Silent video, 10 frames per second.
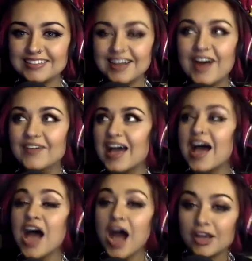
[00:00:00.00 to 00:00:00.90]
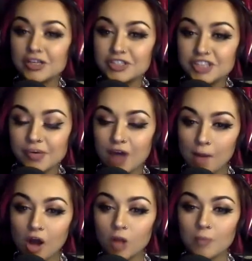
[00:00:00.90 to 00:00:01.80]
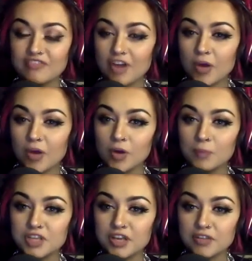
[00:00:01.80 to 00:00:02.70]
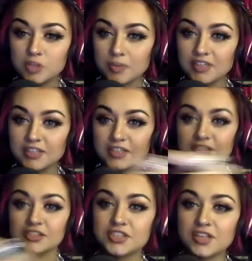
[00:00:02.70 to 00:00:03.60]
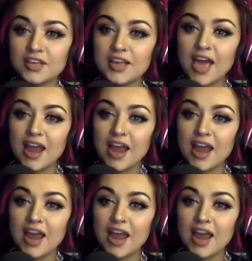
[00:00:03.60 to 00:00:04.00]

Oh yeah. I used to hold my phone up to the speakers and